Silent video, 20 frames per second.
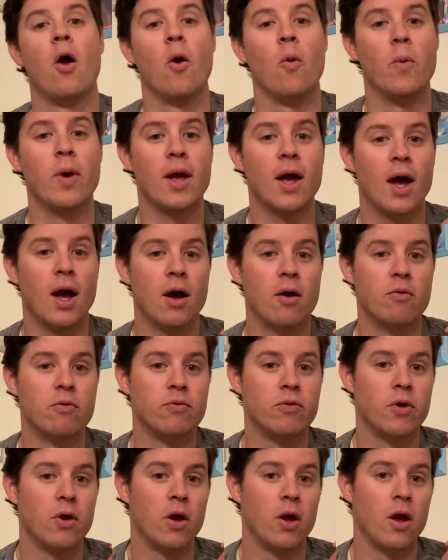we
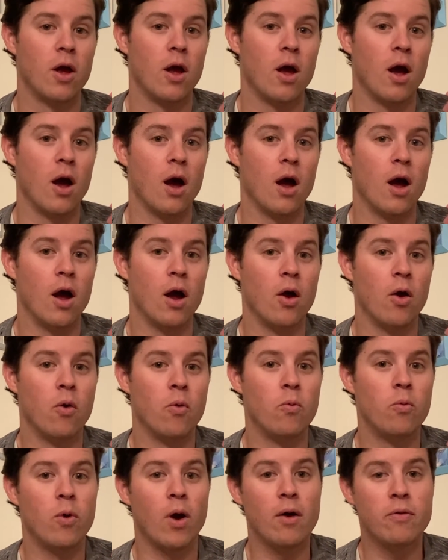have
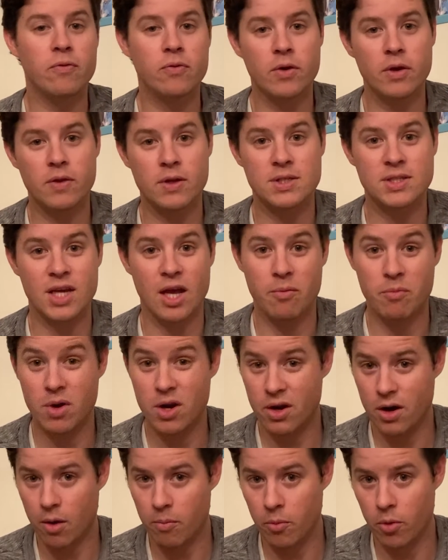roughly the
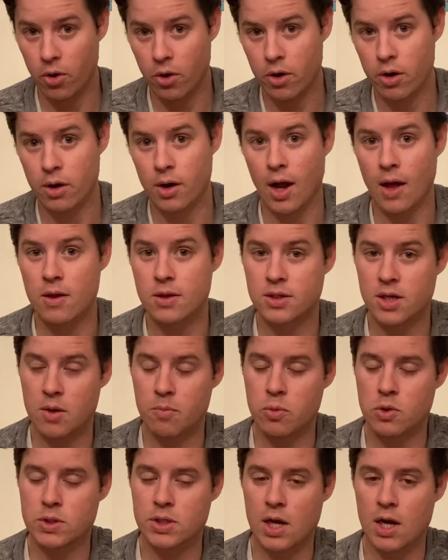same number, not the same
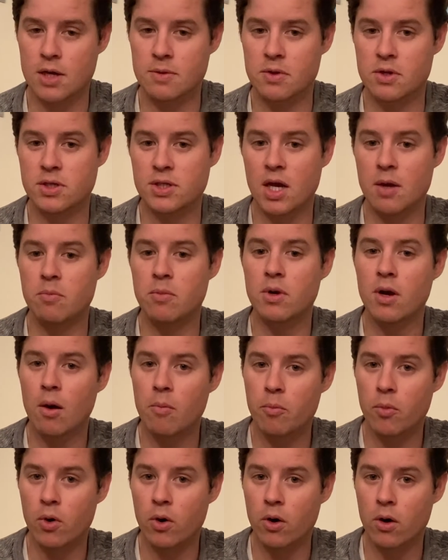percentage, but the same
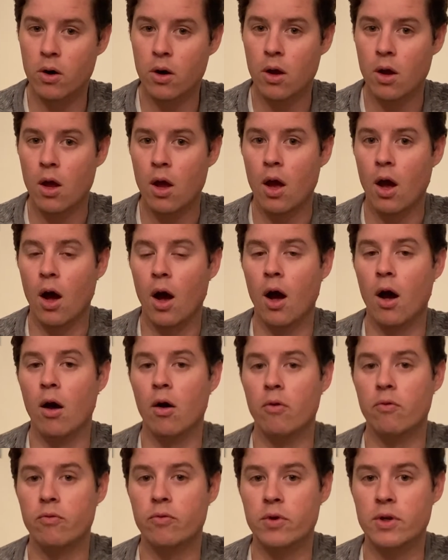number
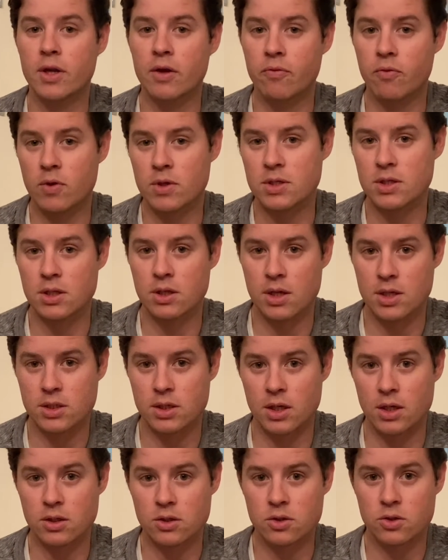of difference in
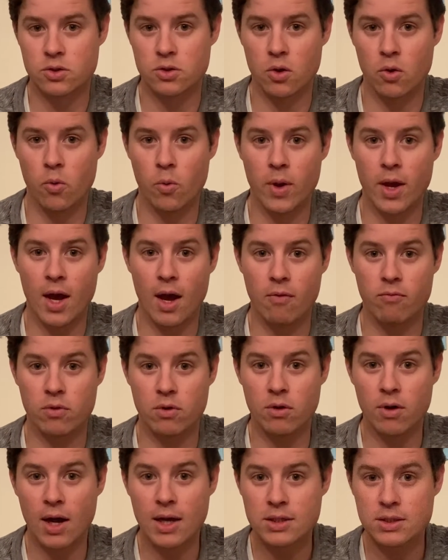listings. So we have
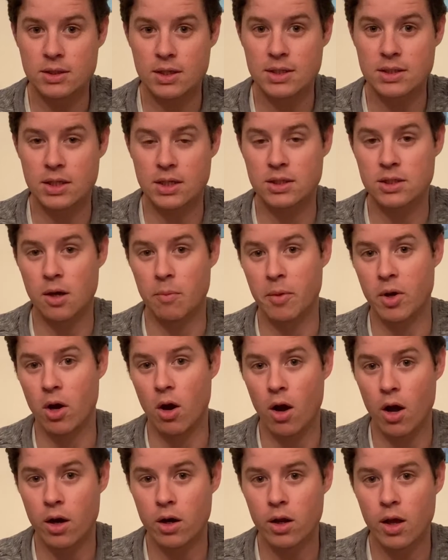less listings coming
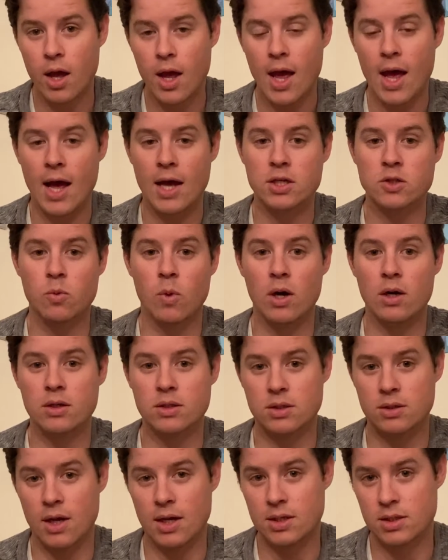on as well
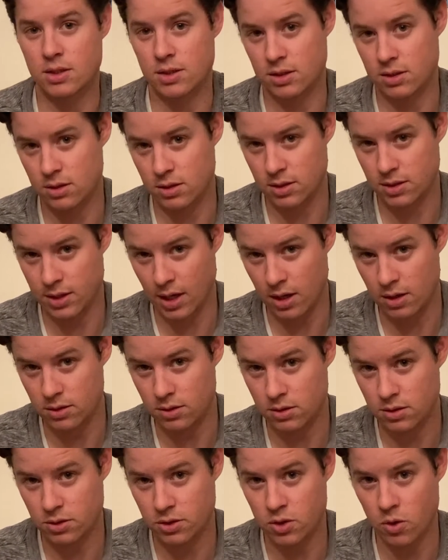as less
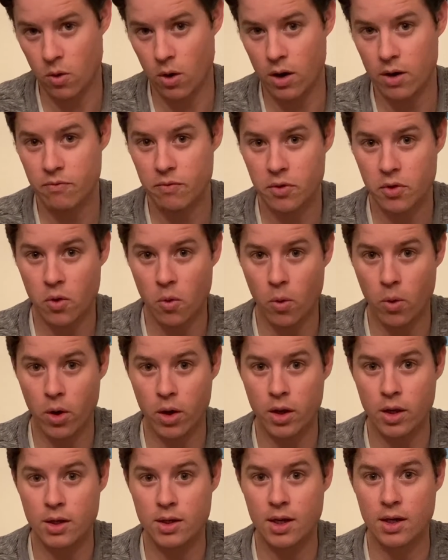sales. So our
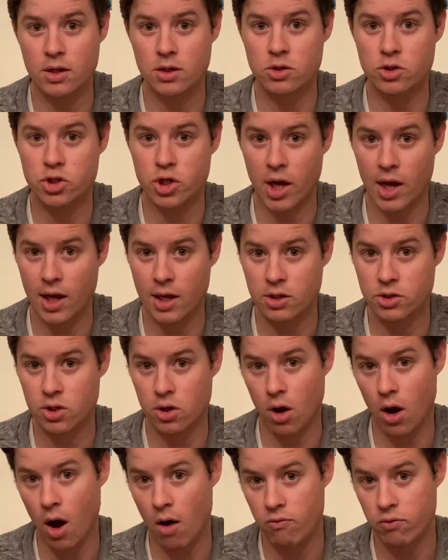inventory didn't change
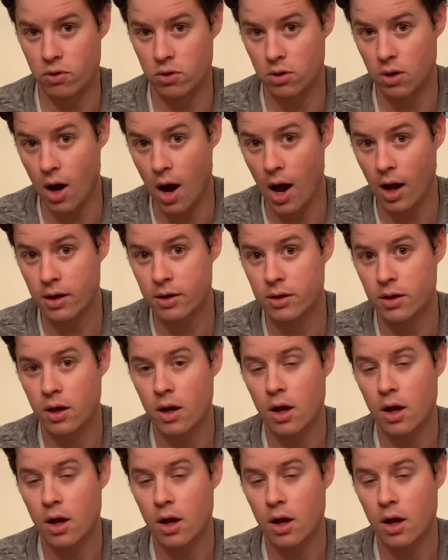an awful lot.